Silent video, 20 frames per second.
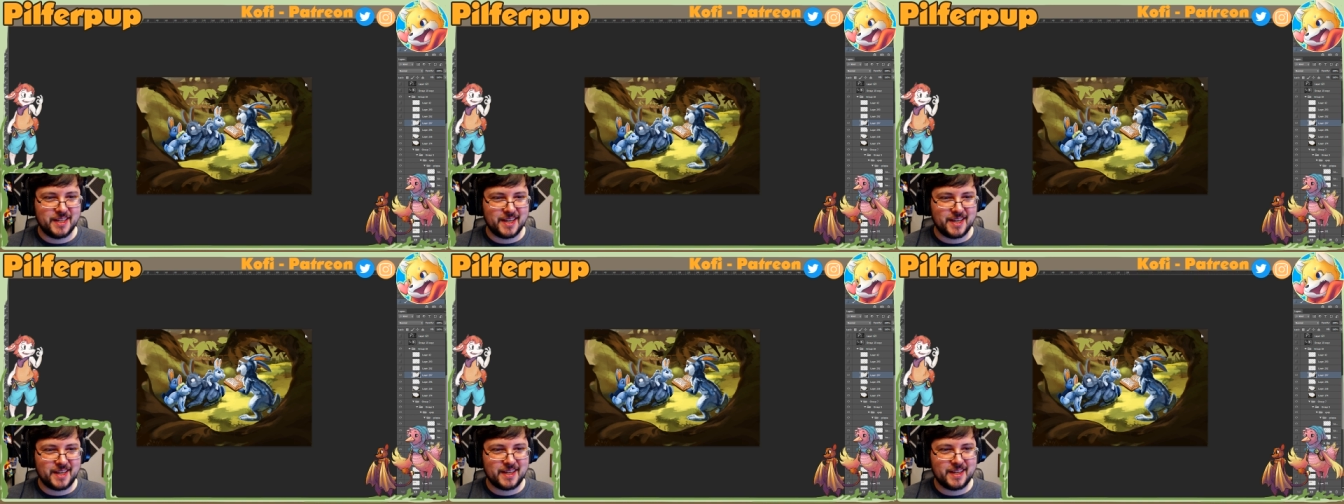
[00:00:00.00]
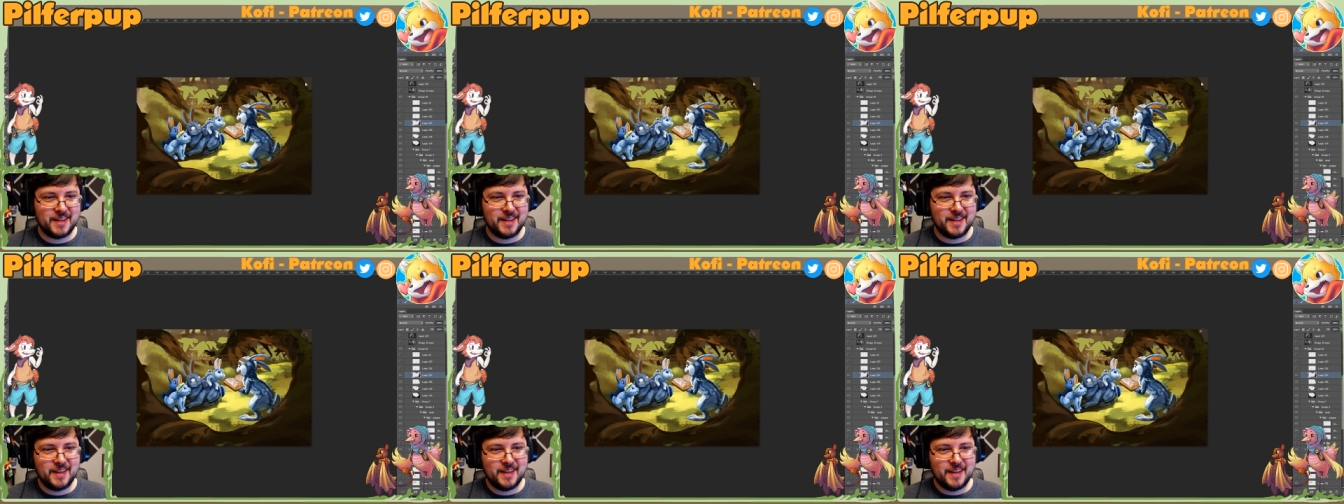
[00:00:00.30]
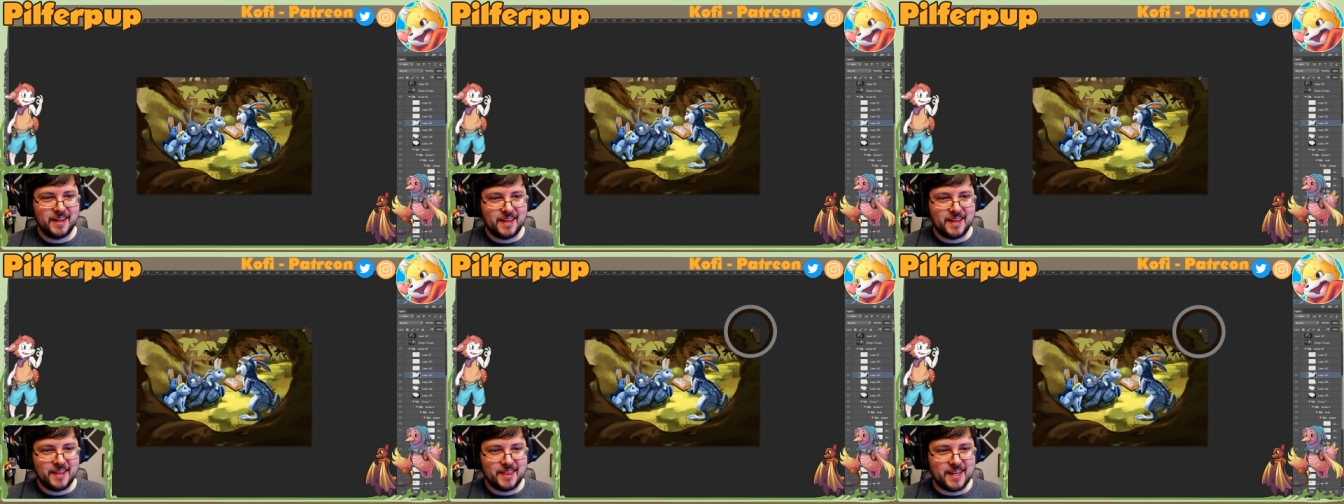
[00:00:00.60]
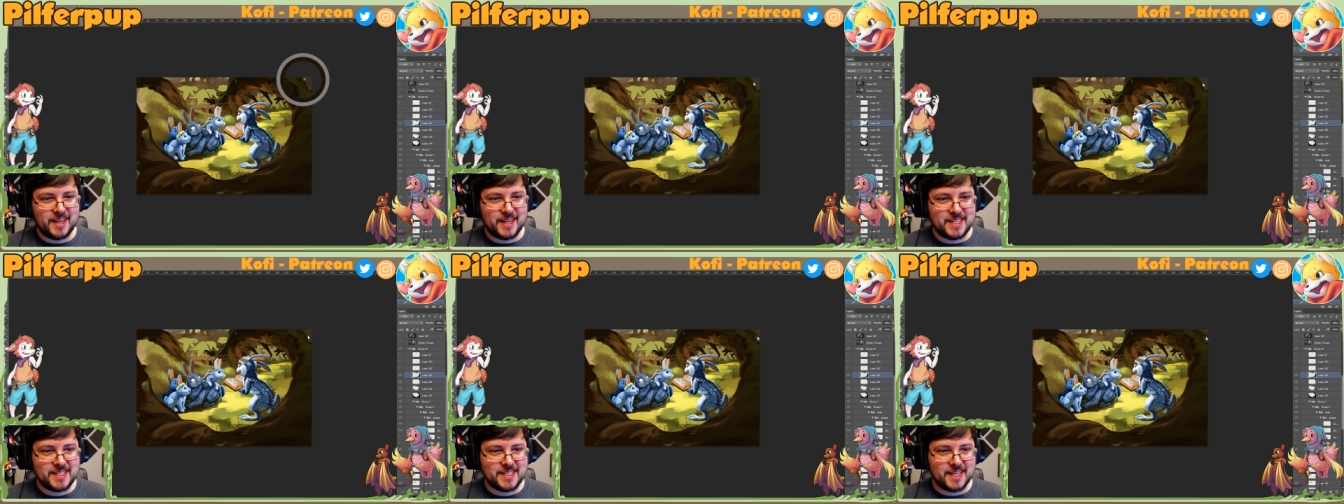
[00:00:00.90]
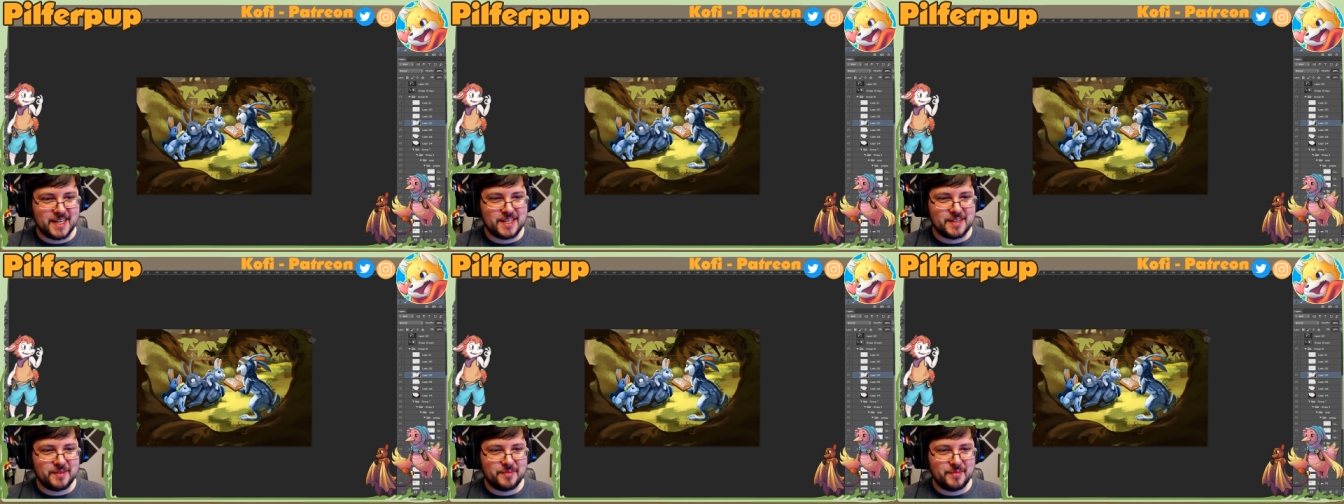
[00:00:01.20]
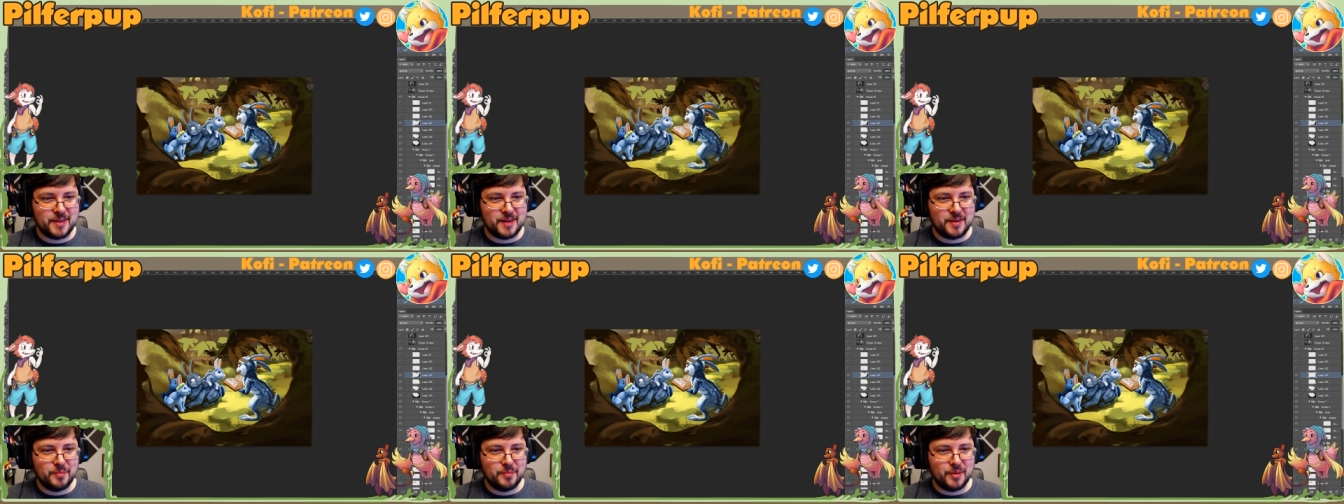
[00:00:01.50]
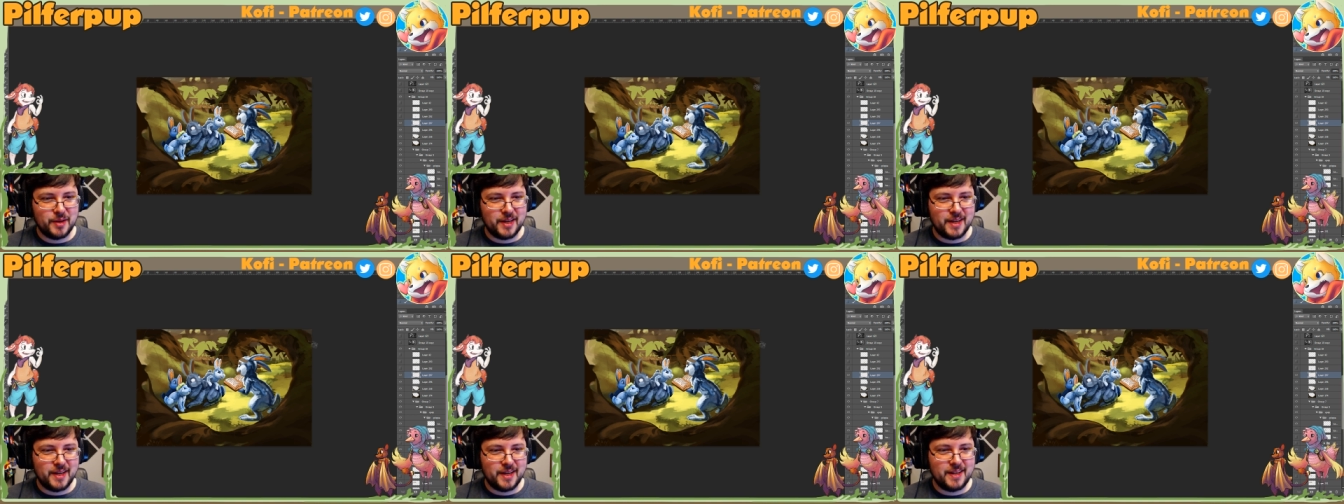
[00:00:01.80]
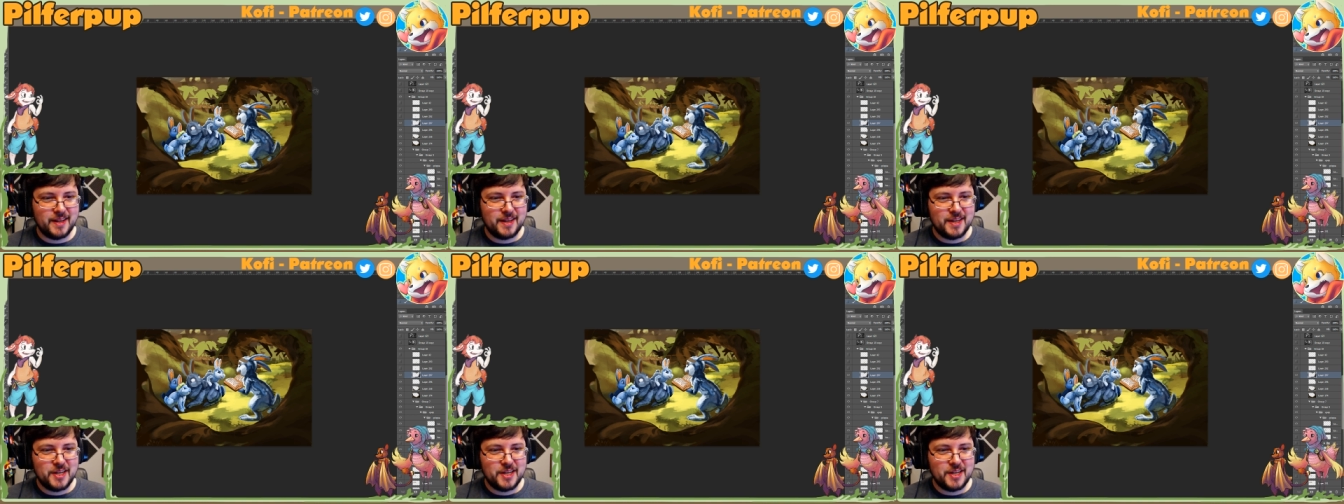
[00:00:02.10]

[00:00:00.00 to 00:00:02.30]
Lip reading: like that sentiment, but